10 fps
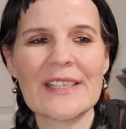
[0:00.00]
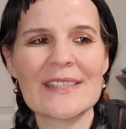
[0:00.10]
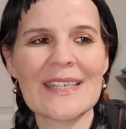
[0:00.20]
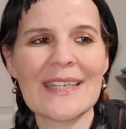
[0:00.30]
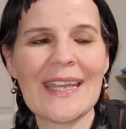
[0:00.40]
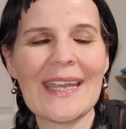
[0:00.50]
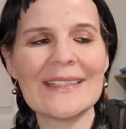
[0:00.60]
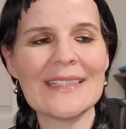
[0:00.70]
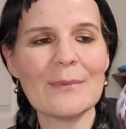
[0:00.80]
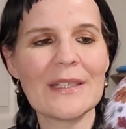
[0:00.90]
I say
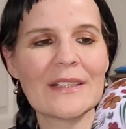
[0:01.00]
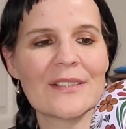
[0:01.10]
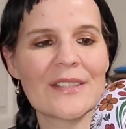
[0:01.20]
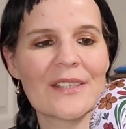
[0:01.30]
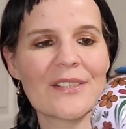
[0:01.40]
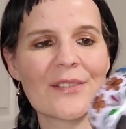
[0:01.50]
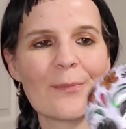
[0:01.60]
candy because there's